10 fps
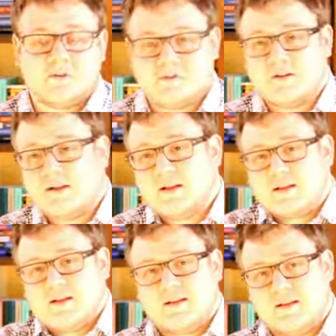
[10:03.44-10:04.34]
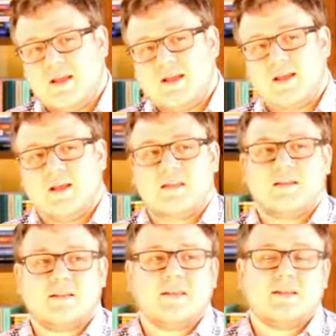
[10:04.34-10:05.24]
of hey, yeah,
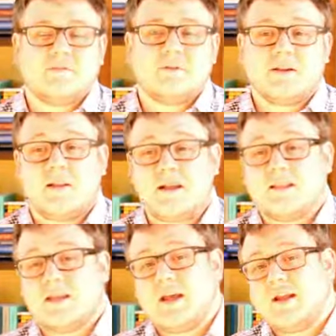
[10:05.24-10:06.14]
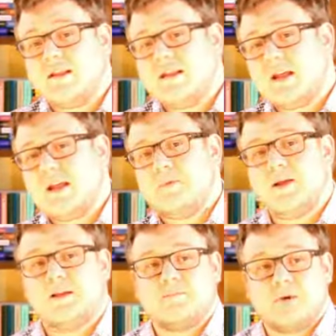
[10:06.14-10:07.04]
the things have been like that, and hey,
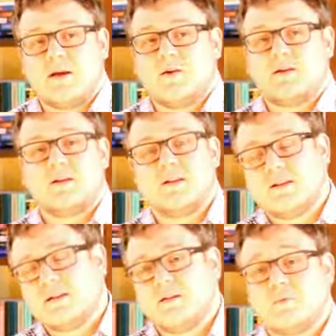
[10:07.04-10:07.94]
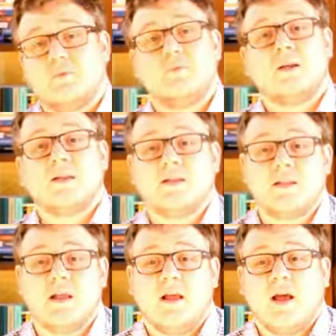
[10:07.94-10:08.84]
we have power because we're
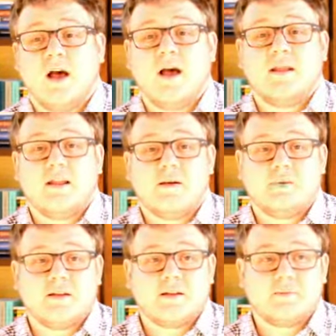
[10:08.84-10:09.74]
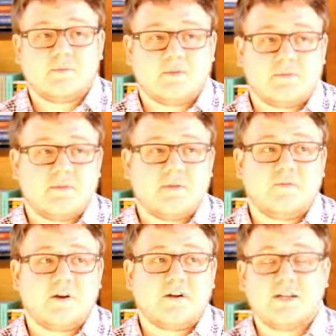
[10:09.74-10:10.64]
priests. Uh, not because we're the
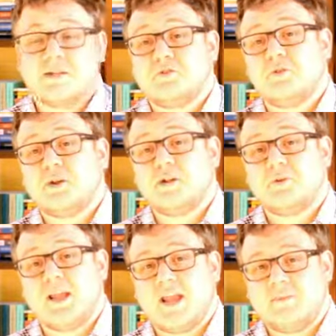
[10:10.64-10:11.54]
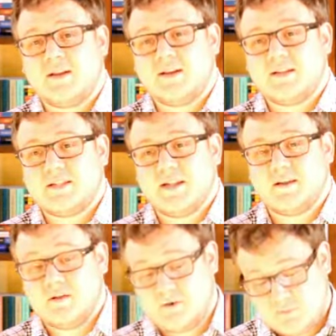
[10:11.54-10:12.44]
Pharisees are the ones who came in and
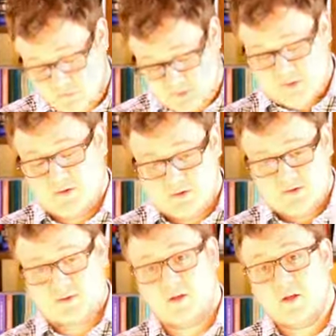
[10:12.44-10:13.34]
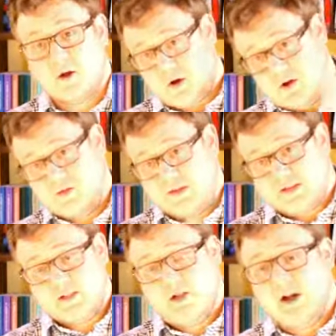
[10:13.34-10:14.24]
said, no, we need to, to, all
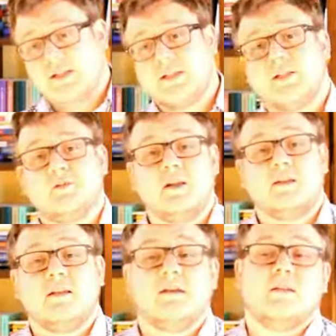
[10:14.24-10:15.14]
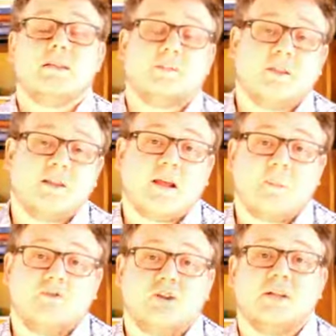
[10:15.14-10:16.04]
these laws. The strict legalism at the
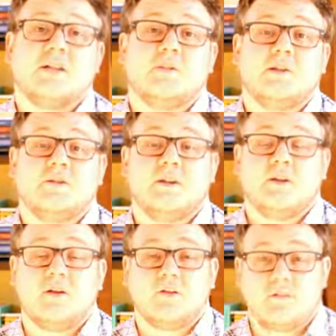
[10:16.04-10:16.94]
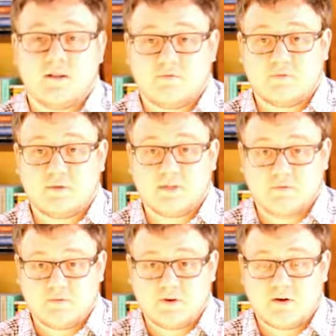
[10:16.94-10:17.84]
time of Jesus was a result of the influence
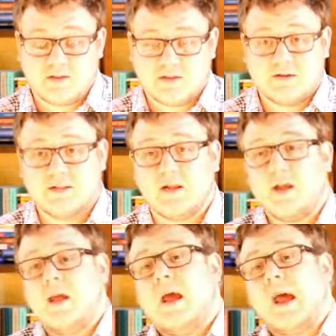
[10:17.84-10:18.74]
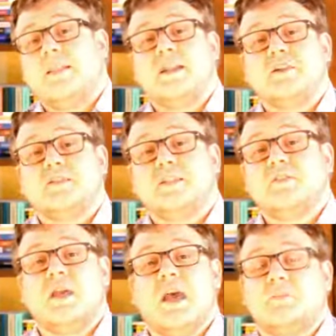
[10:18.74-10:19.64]
of the Pharisees. And then you
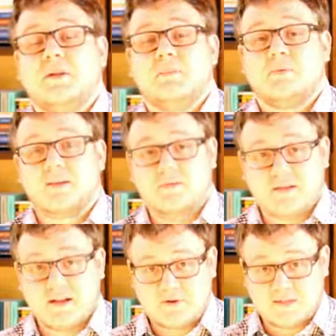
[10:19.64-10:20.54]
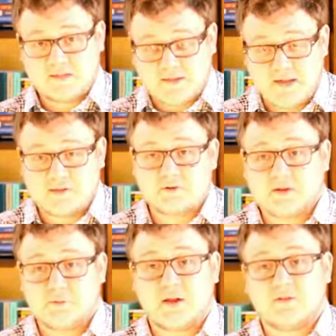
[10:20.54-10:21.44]
still had people living out in the desert
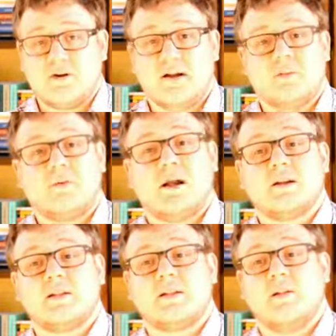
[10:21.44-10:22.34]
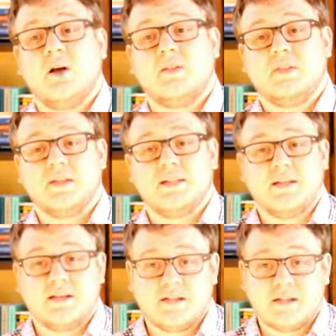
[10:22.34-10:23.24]
as well, trying to practice the law of the
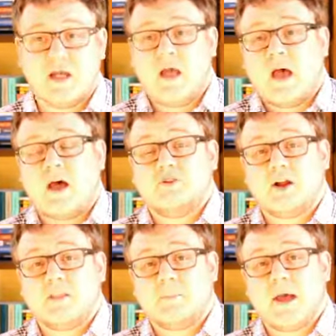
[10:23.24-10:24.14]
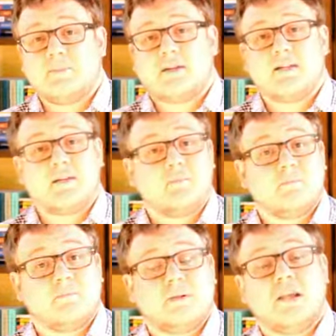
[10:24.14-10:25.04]
Essenes. Uh, John the Baptist
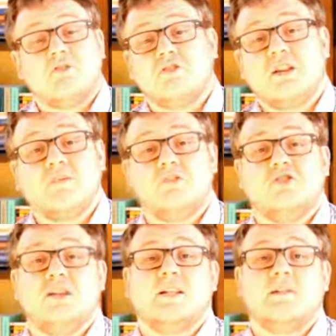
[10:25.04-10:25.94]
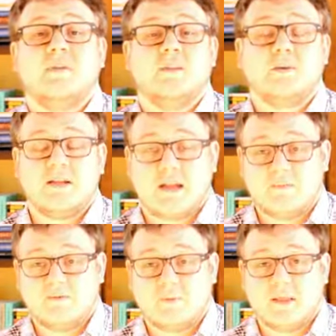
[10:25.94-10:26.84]
and potentially even Jesus' family
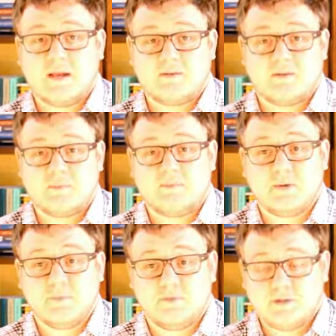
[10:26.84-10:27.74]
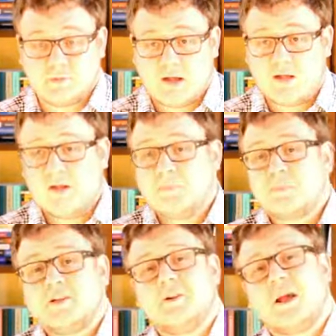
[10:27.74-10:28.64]
came from that group of people as well.
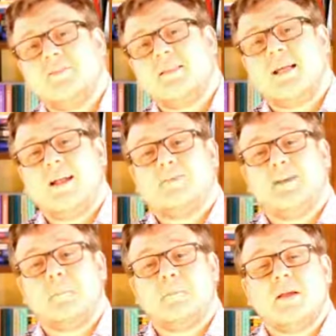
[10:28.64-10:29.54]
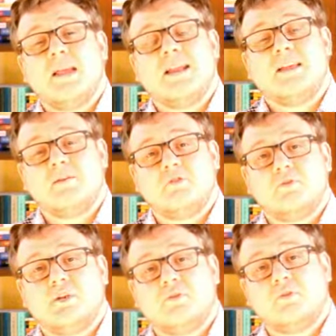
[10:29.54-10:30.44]
So you have a lot of competing
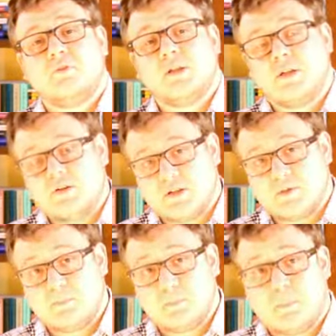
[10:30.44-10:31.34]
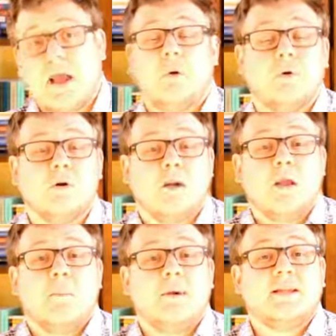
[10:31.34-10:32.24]
groups for religious power.
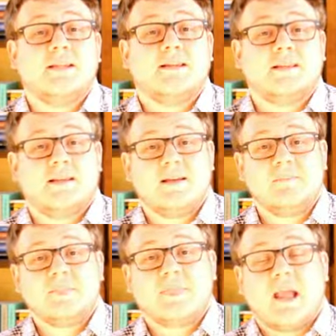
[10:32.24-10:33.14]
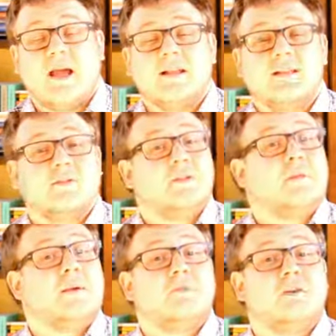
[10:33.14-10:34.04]
Basically, as the
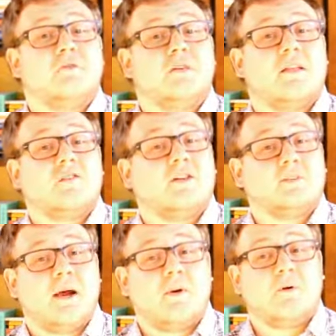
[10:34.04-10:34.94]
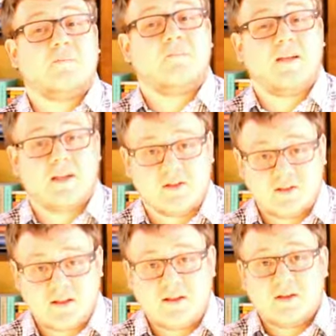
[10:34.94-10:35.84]
people in religious power
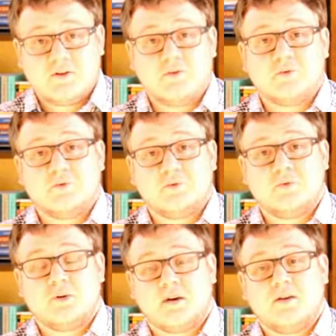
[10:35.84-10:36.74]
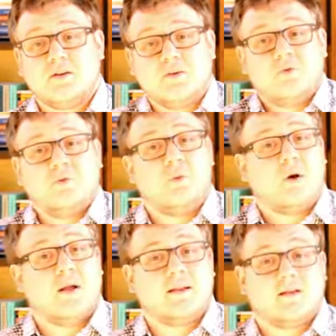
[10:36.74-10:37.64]
failed to do
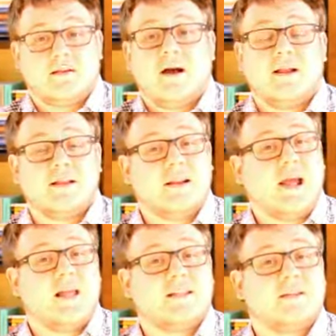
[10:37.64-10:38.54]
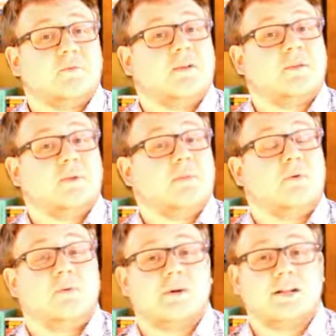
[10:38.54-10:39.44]
what God had asked and what the
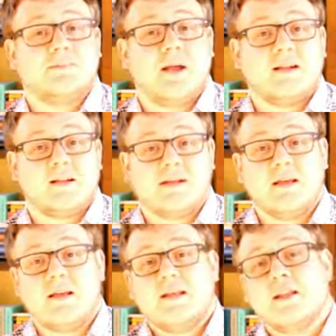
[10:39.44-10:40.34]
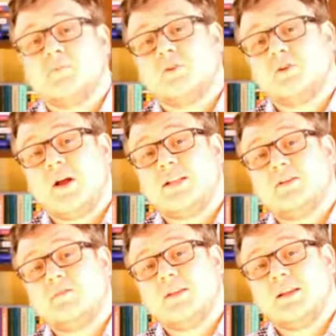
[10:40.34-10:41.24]
people were expecting, they
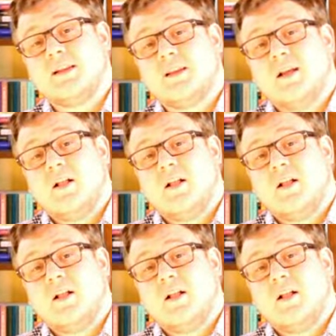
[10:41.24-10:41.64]
progressively